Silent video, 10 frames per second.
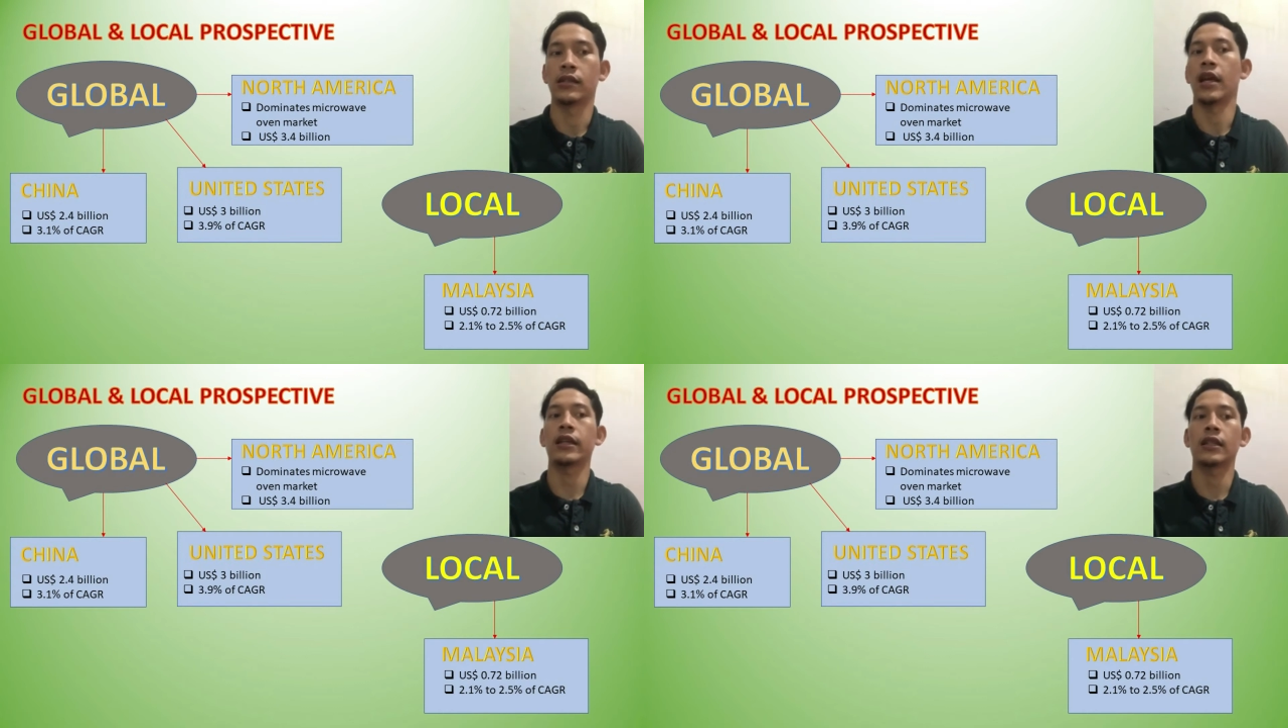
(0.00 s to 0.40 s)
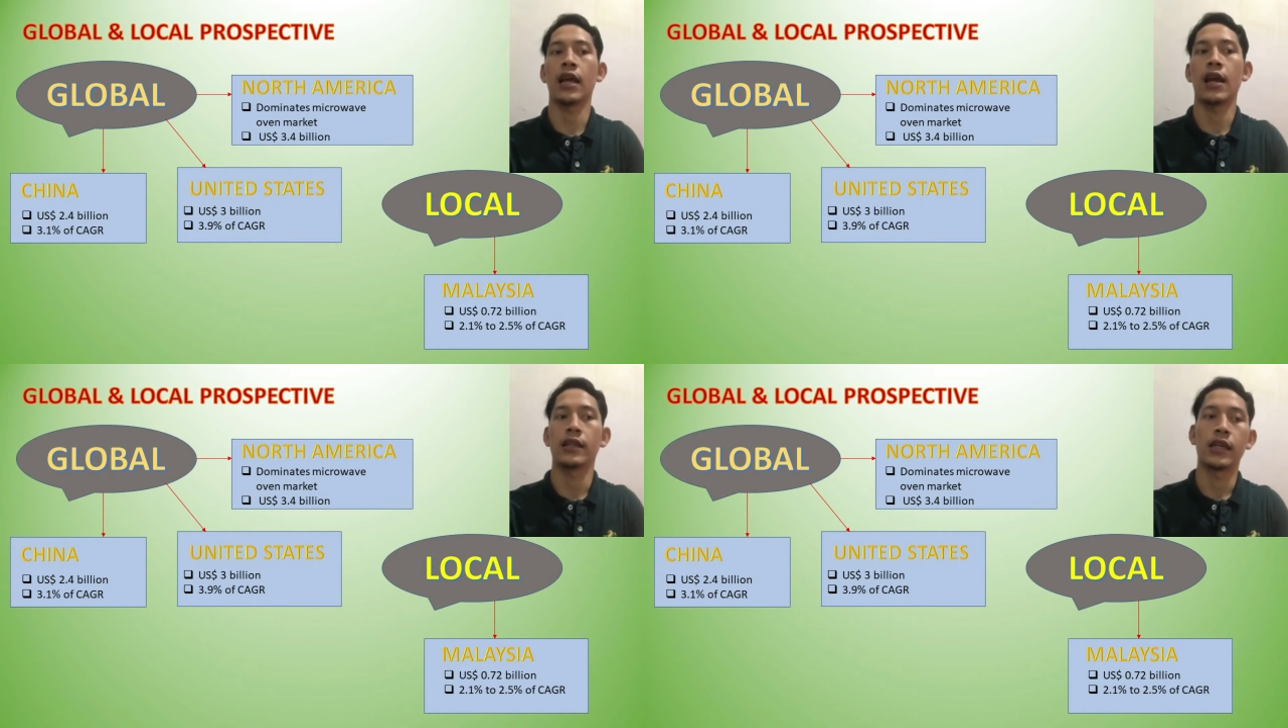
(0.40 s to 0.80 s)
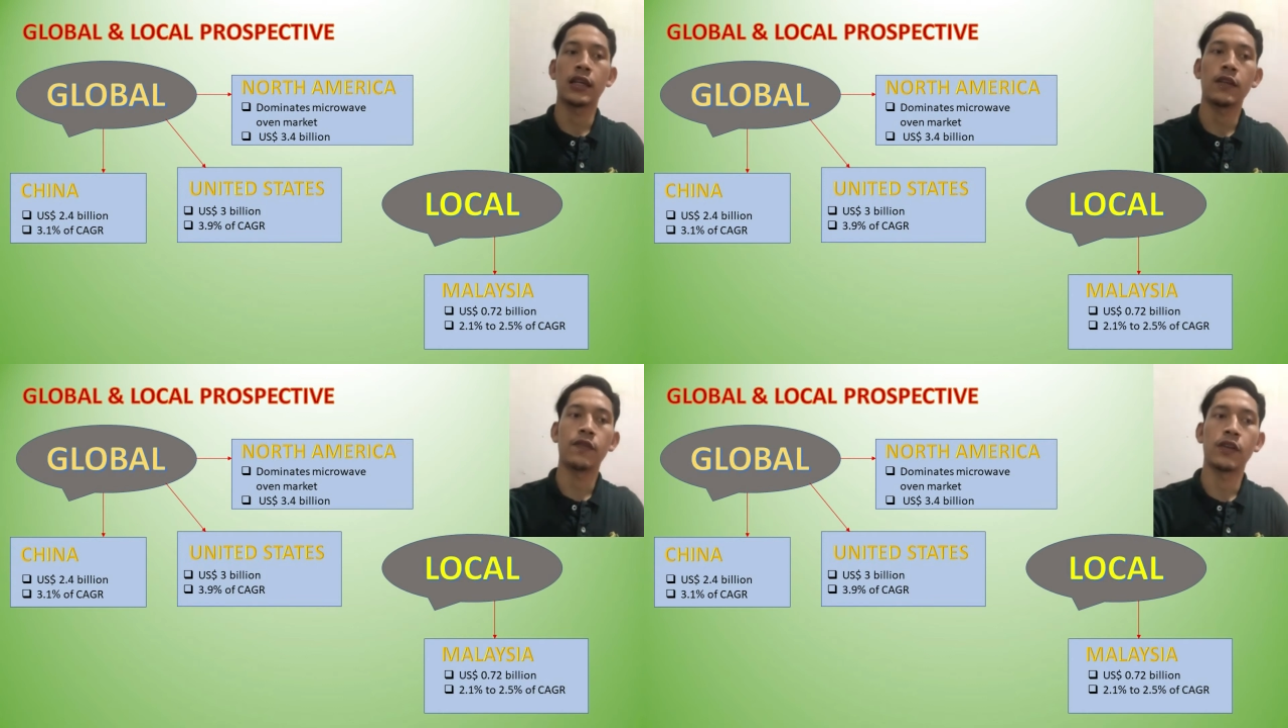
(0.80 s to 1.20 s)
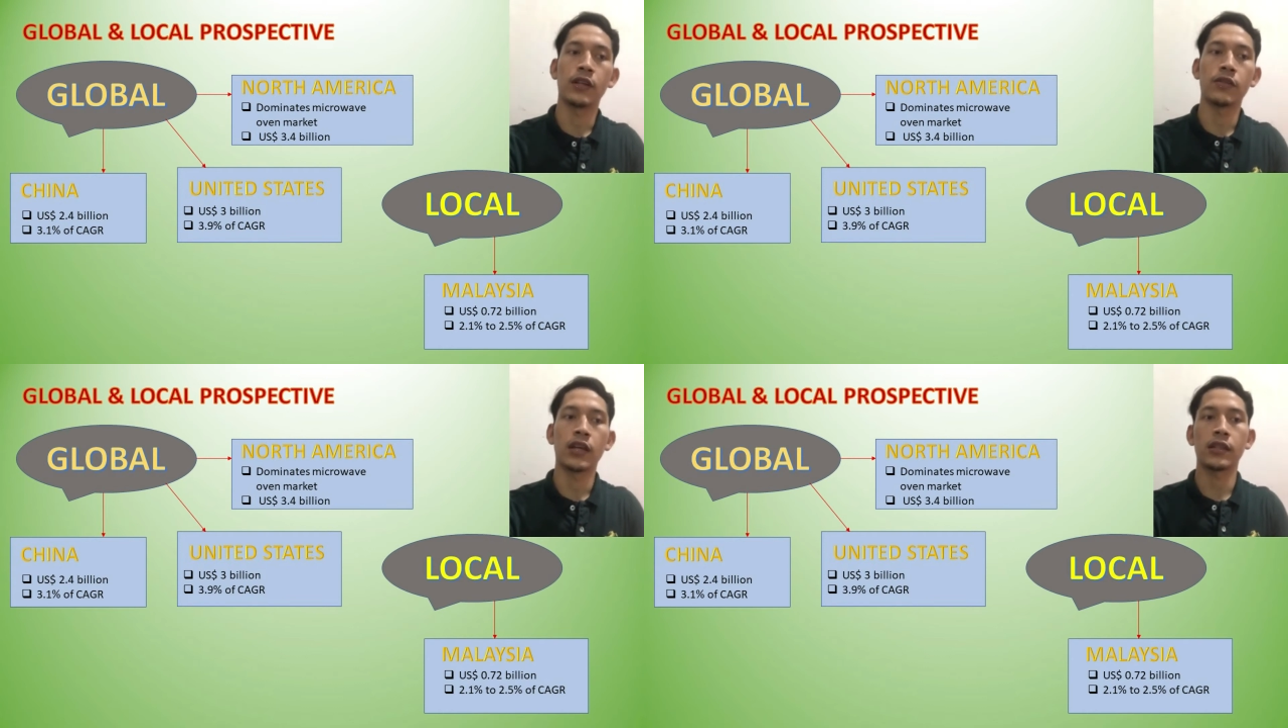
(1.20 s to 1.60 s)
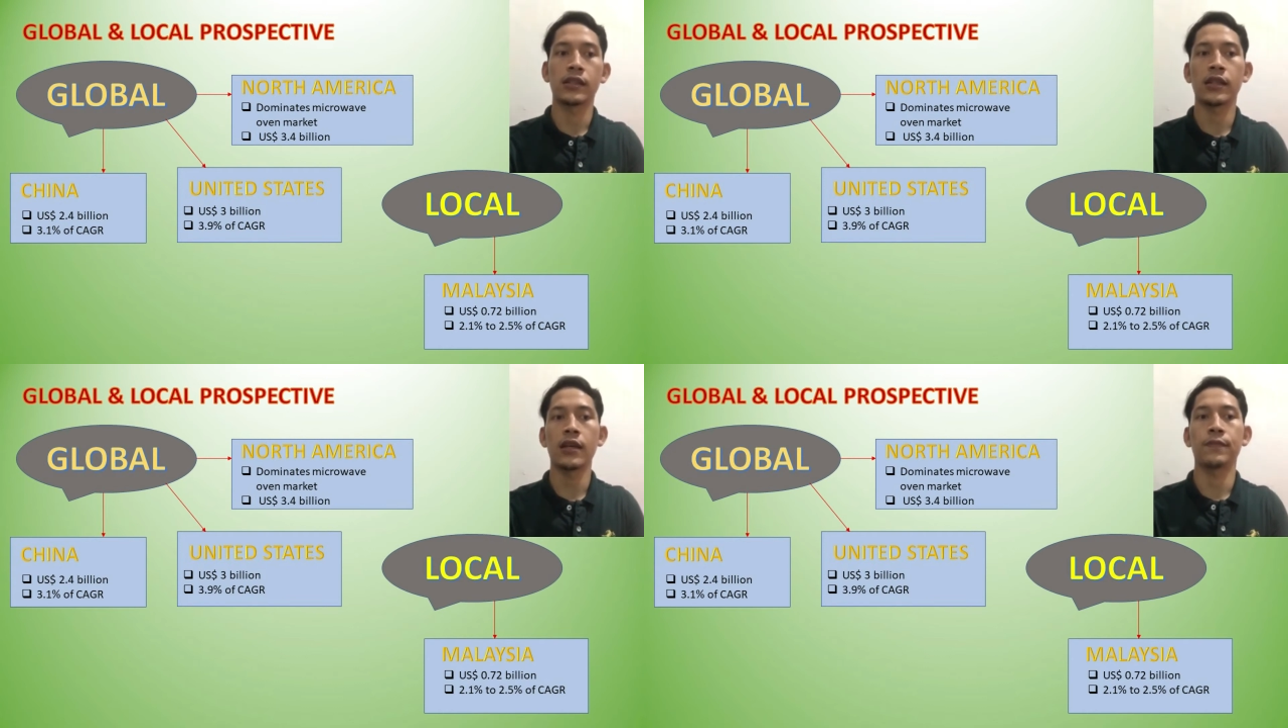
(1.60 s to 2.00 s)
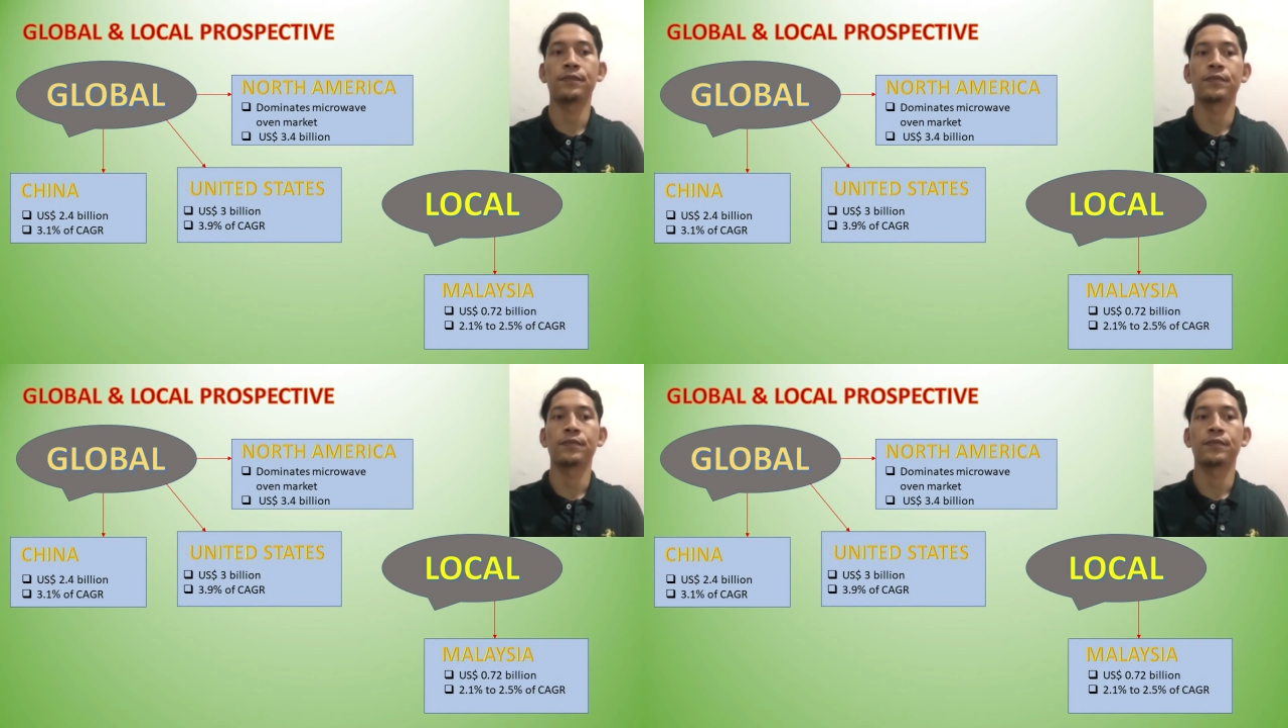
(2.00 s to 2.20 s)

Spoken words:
Next, second for the United States,